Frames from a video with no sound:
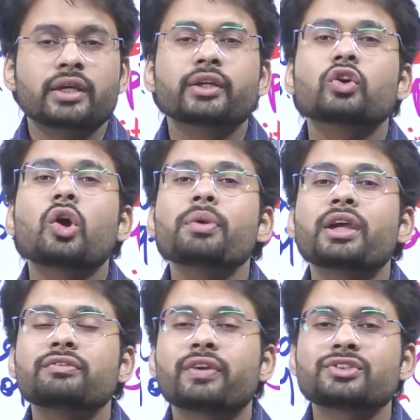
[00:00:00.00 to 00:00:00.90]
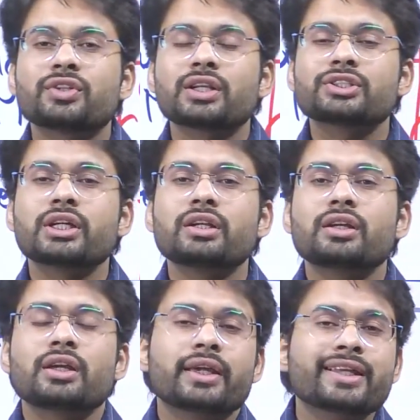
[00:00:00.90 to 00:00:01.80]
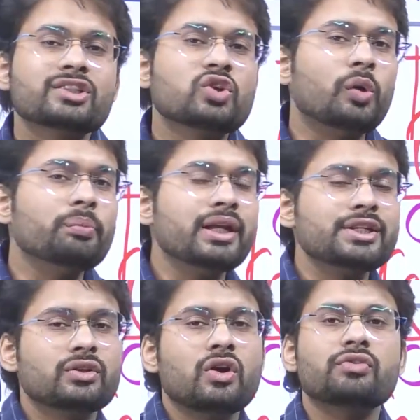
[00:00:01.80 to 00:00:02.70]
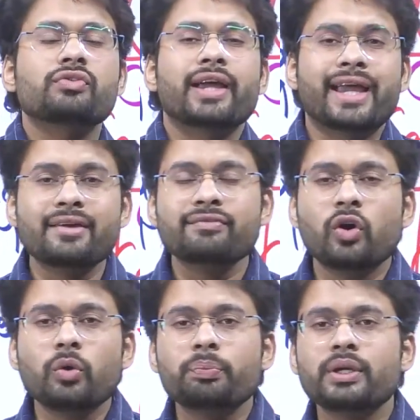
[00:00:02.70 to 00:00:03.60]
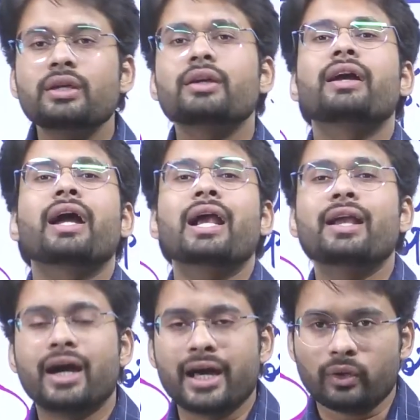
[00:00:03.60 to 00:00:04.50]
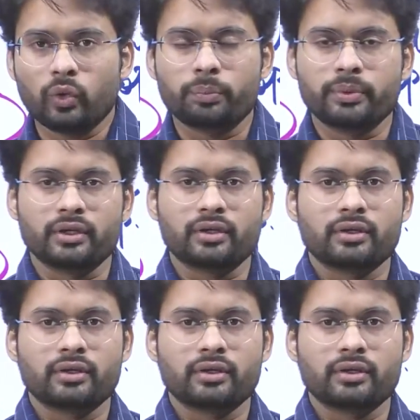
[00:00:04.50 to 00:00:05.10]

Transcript: Economic infrastructure is combination of FOP and ROP.